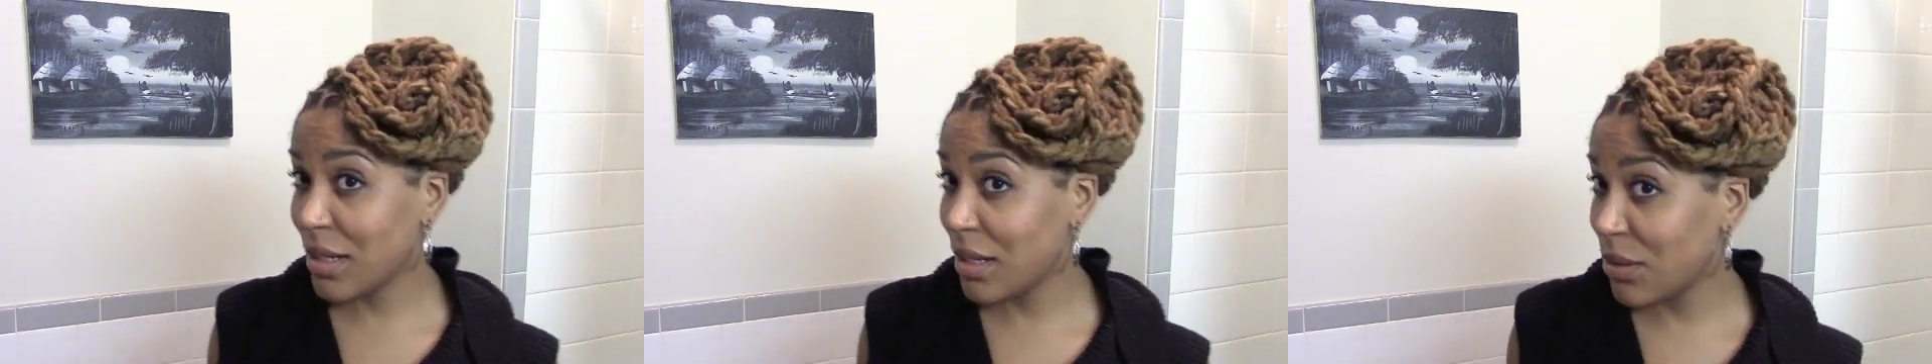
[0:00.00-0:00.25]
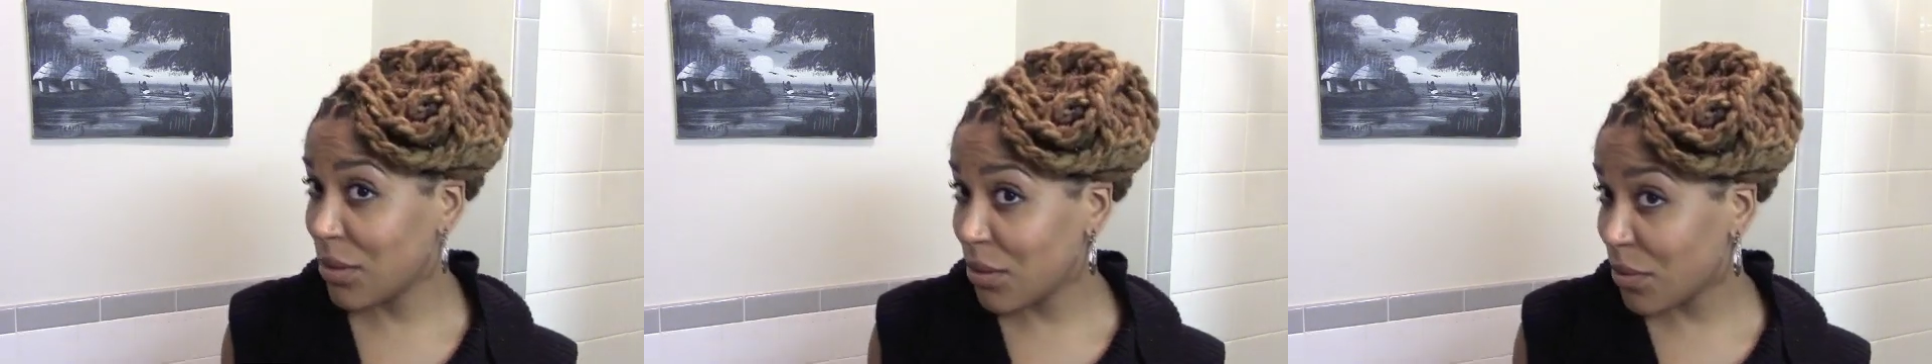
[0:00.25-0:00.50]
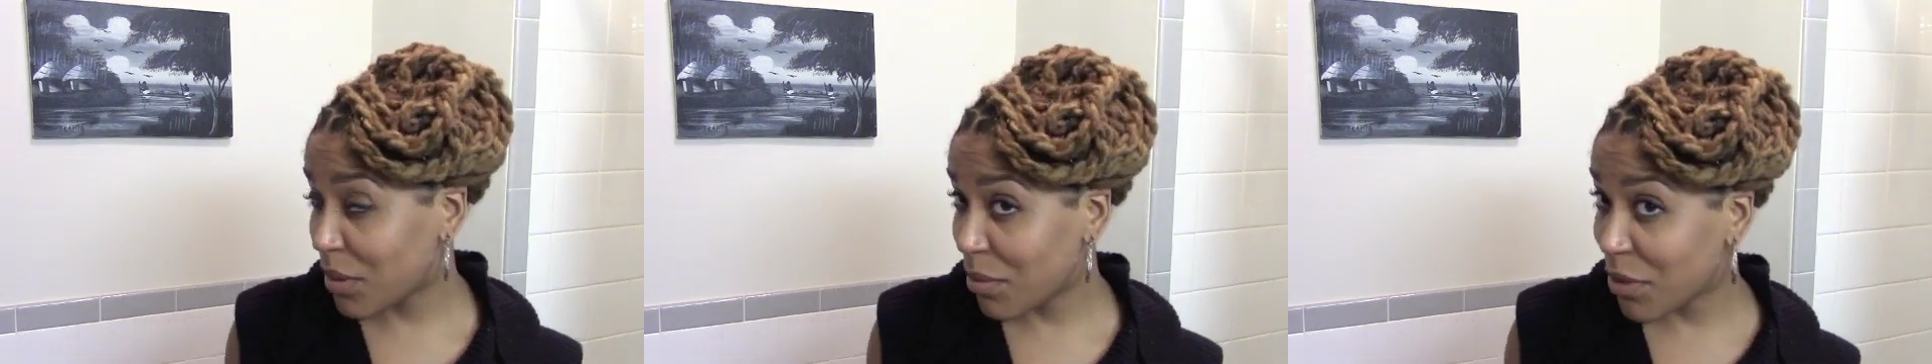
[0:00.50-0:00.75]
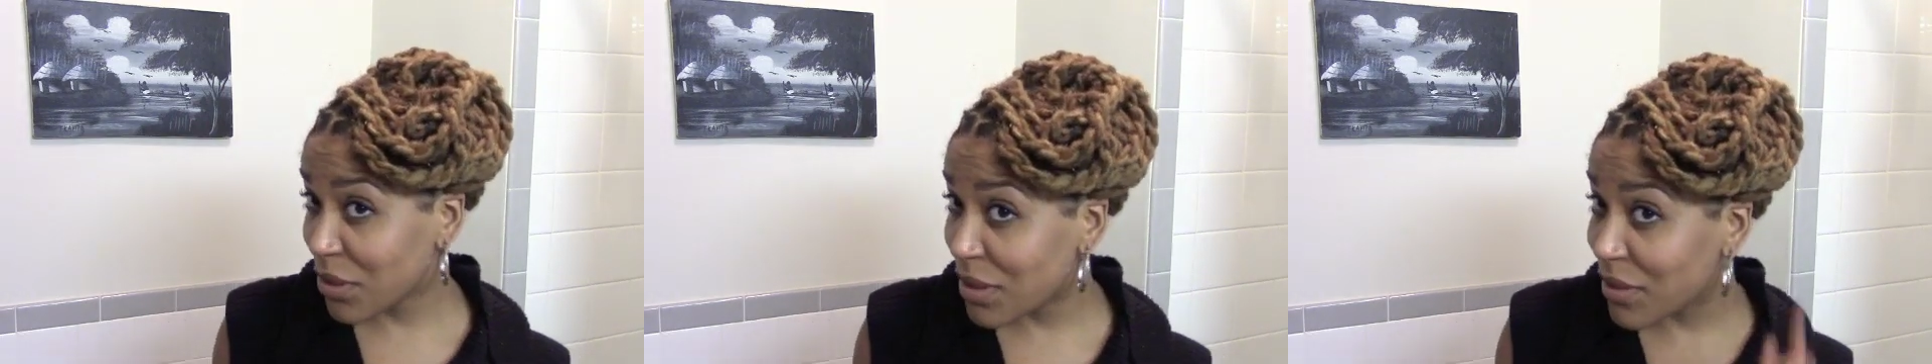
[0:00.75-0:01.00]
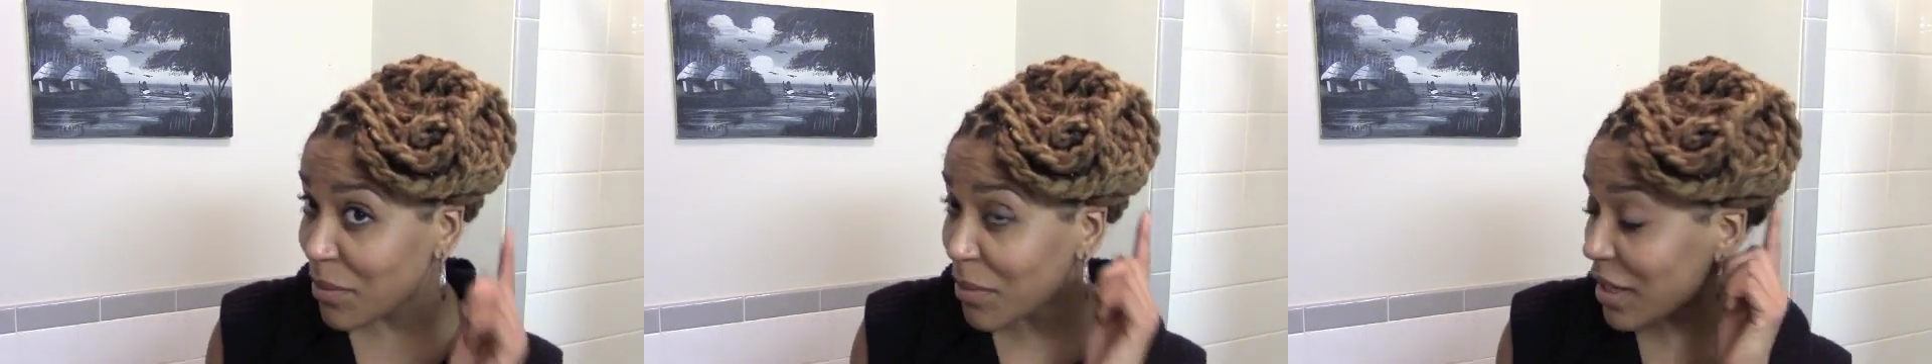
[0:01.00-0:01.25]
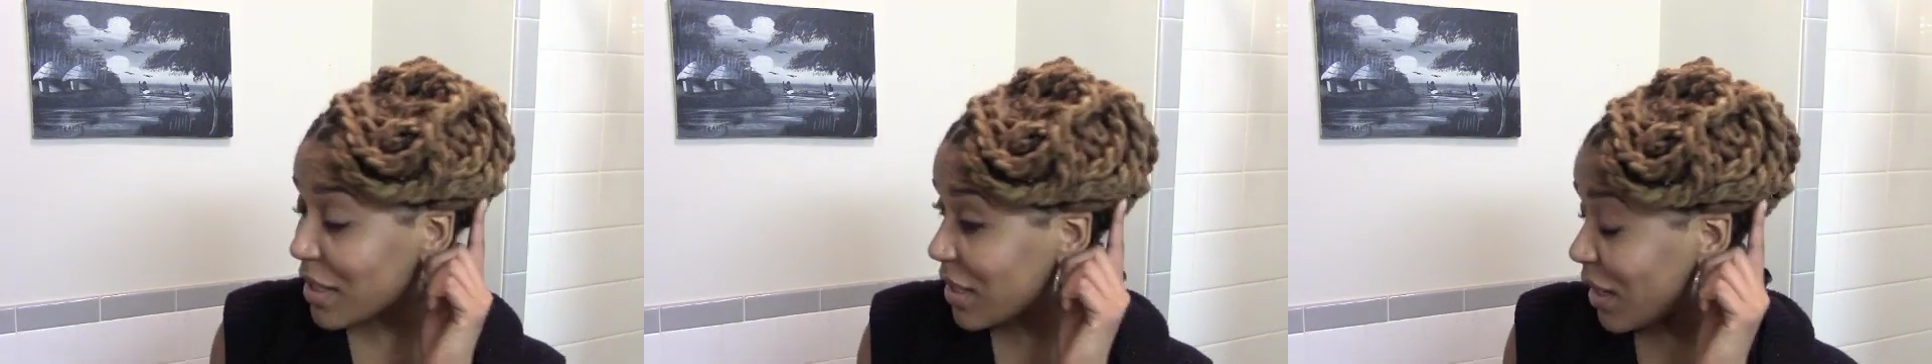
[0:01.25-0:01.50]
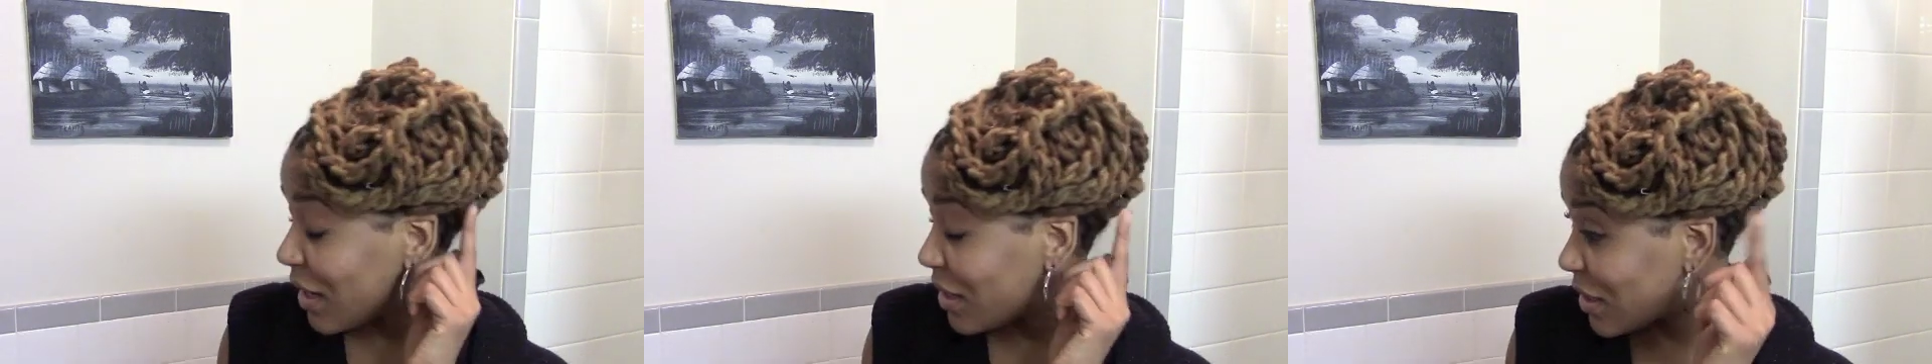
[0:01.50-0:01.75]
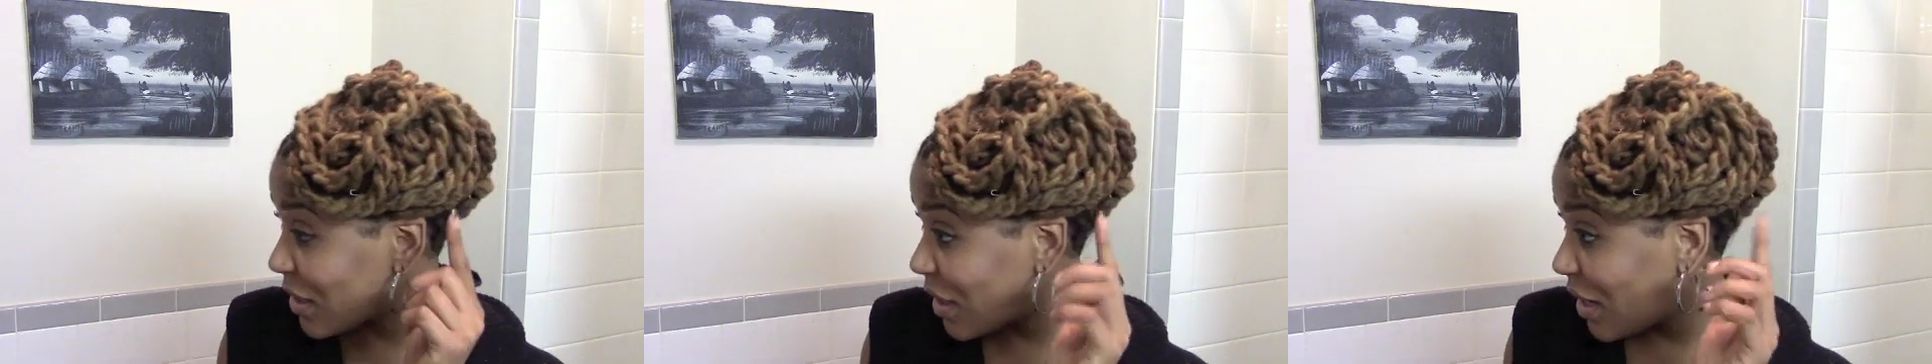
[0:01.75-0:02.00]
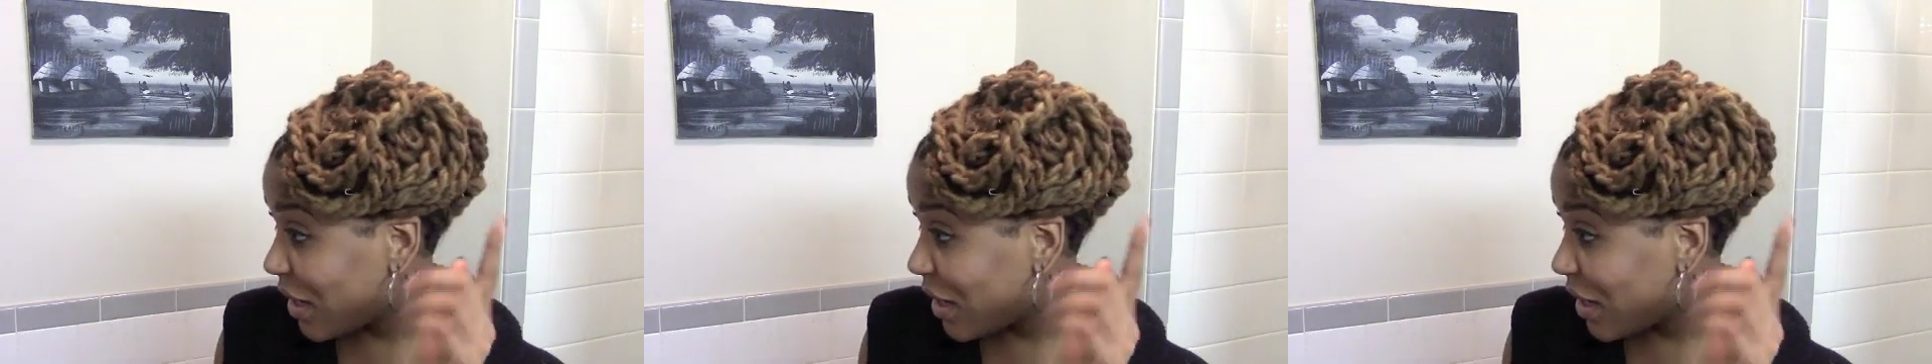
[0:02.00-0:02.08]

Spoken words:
I don't with most of my styles.